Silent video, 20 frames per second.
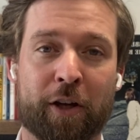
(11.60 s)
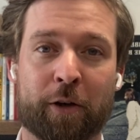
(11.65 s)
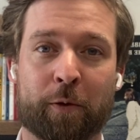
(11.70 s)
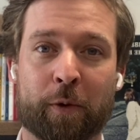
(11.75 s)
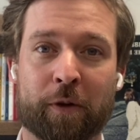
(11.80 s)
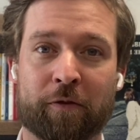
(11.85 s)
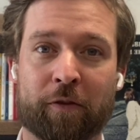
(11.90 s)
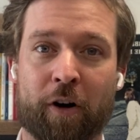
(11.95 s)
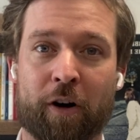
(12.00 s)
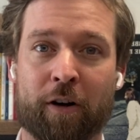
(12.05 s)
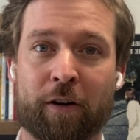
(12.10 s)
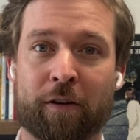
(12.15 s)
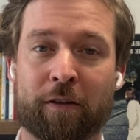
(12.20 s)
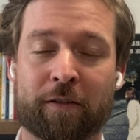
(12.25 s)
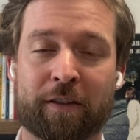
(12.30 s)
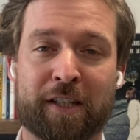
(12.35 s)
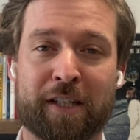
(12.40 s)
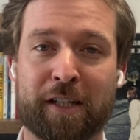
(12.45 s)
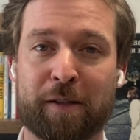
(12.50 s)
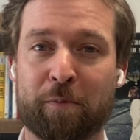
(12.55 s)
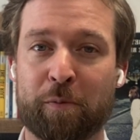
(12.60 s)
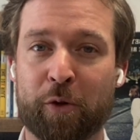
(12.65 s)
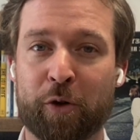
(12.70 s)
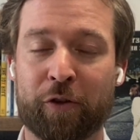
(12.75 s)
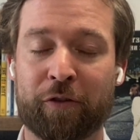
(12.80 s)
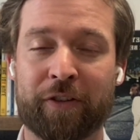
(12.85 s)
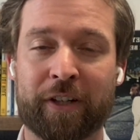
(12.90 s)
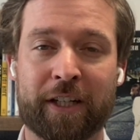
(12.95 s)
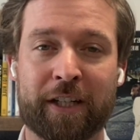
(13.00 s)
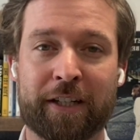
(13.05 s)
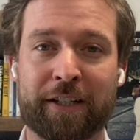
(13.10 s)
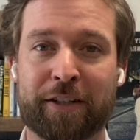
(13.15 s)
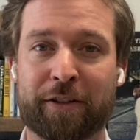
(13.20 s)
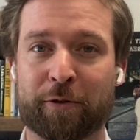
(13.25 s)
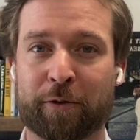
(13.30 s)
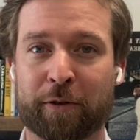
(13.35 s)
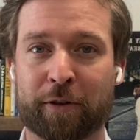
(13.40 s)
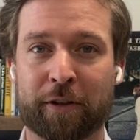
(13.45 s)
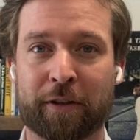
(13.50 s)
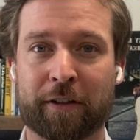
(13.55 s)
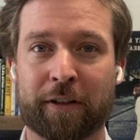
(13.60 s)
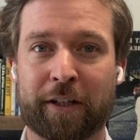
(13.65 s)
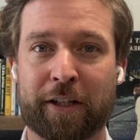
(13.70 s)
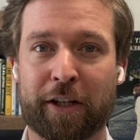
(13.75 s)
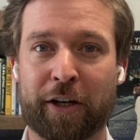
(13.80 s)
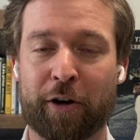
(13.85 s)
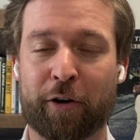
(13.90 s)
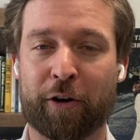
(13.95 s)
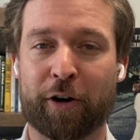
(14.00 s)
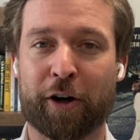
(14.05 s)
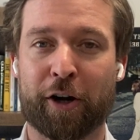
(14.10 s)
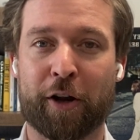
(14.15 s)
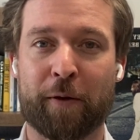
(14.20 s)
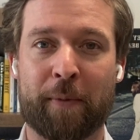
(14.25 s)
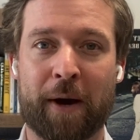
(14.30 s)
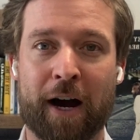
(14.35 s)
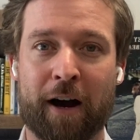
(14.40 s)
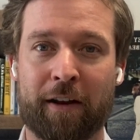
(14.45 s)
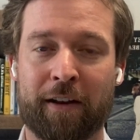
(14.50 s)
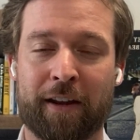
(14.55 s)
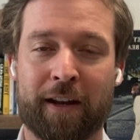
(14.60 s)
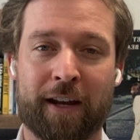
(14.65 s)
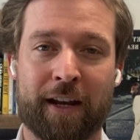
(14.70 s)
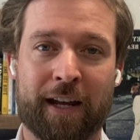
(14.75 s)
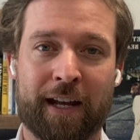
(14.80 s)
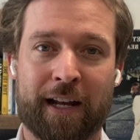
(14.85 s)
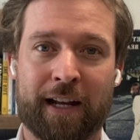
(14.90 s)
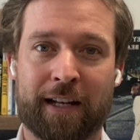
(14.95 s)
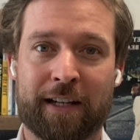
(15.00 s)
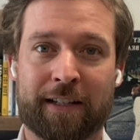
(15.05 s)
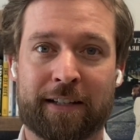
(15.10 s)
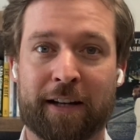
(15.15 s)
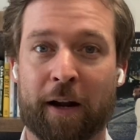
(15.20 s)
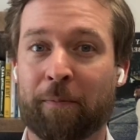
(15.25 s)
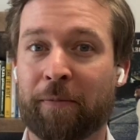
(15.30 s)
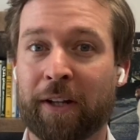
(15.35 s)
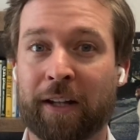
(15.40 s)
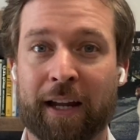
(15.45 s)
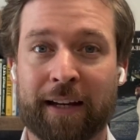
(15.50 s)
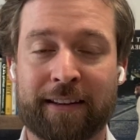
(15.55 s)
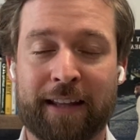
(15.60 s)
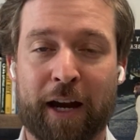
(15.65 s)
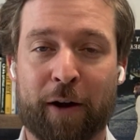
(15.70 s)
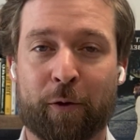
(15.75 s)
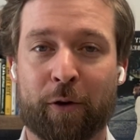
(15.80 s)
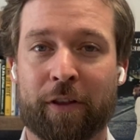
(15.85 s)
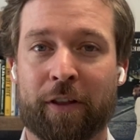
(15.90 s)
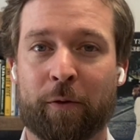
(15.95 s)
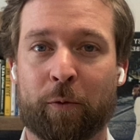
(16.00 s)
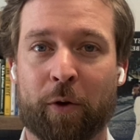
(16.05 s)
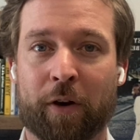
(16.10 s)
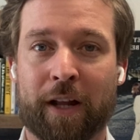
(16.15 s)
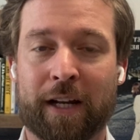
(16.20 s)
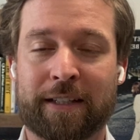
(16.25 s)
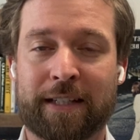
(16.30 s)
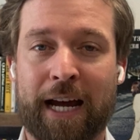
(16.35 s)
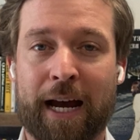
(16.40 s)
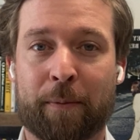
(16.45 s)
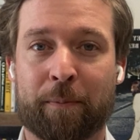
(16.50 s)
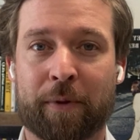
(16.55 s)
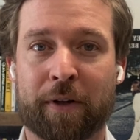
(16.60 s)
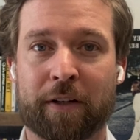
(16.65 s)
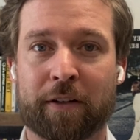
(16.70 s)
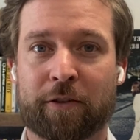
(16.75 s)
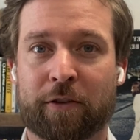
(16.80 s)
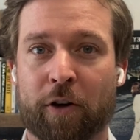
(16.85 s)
We've all seen movies or, heard about something like that where that's happened.